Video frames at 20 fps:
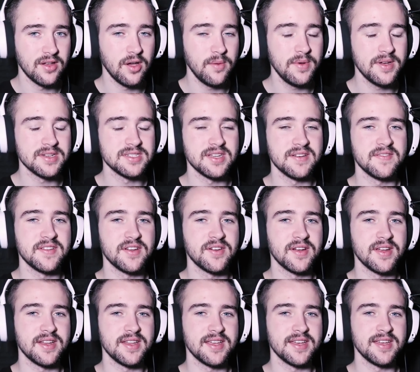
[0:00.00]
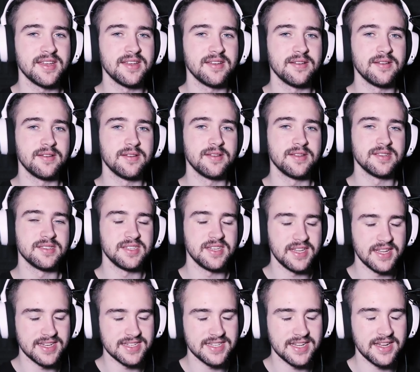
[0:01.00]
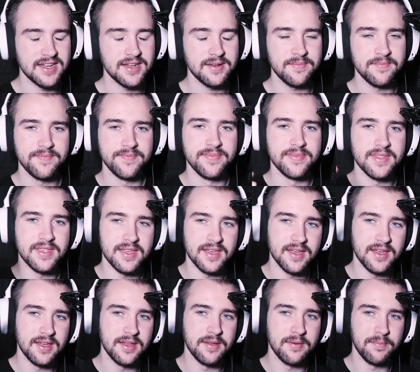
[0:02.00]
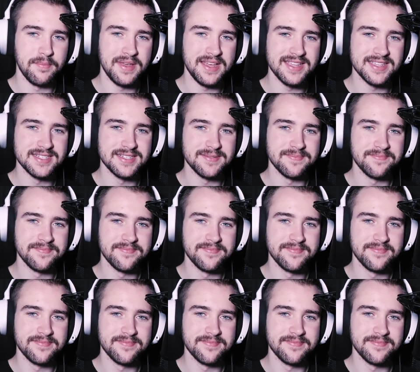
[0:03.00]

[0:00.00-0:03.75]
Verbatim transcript: Hope you guys are having a great day. See you next time. Peace.